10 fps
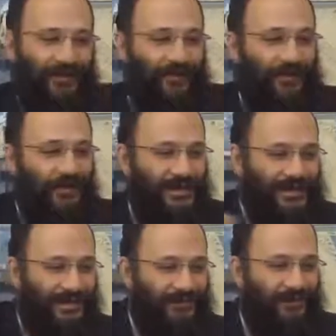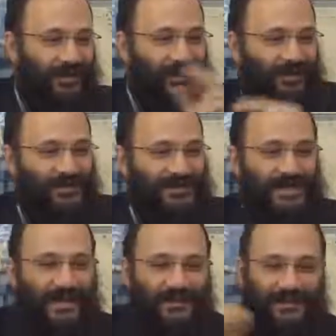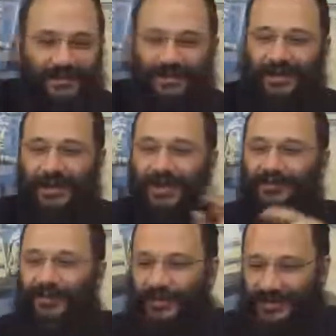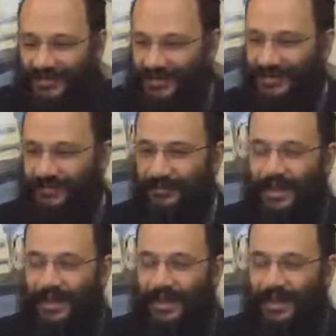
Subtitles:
For wisdom, understanding, and focus.